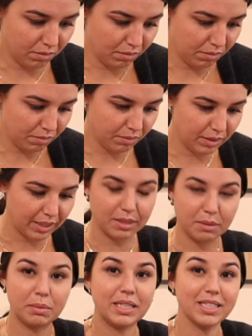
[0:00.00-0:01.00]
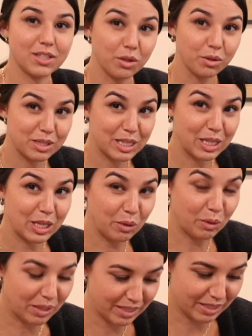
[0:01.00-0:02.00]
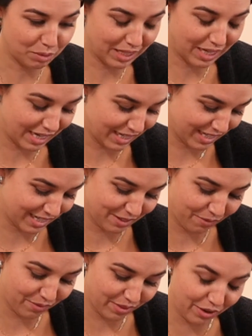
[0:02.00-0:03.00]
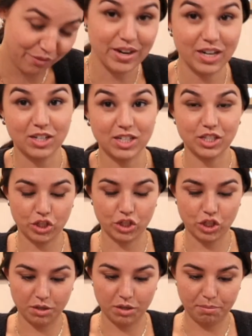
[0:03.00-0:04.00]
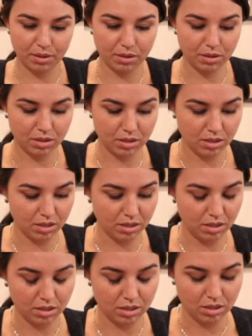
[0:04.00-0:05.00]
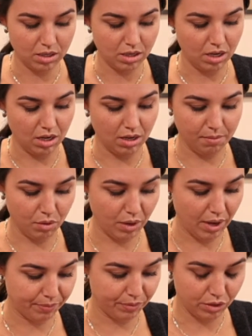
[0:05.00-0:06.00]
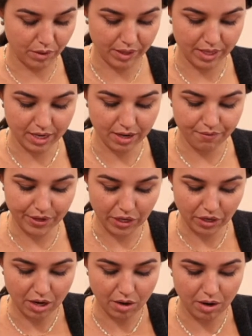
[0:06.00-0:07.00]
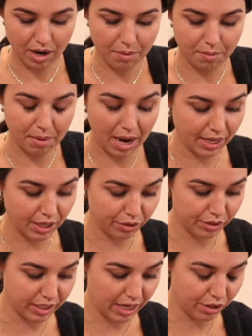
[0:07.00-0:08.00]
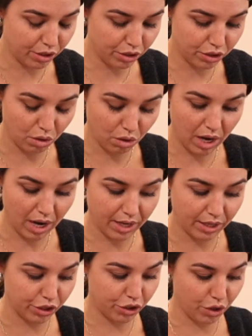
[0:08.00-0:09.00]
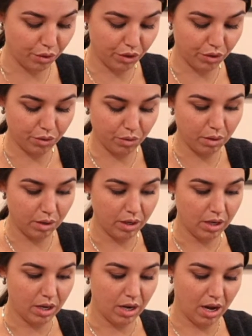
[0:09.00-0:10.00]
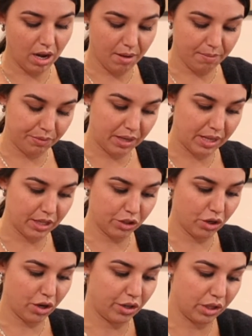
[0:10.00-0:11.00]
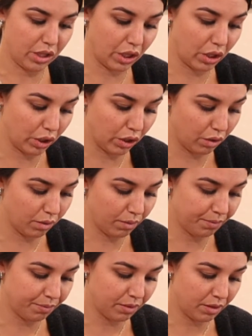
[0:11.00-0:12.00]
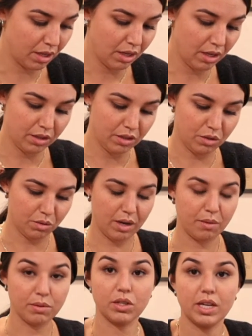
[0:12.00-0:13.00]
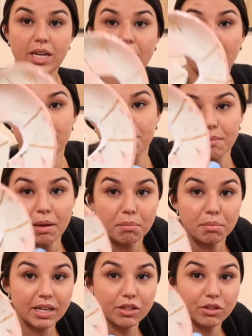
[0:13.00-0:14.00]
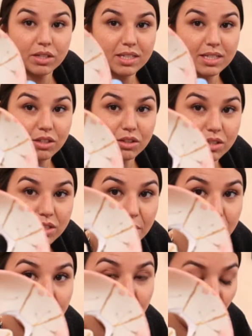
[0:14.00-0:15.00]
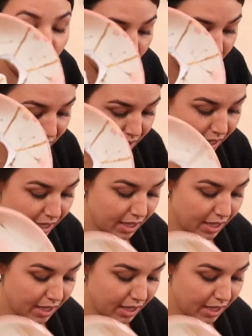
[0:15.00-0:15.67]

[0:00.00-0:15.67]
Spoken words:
Yes, please go slow on this one, guys. They're very sharp. Okay, so I think I figured out how mine go together, so I'll kind of show you and then show you how to do the glue. So when I was looking at my plate, you can see there's a big hole missing.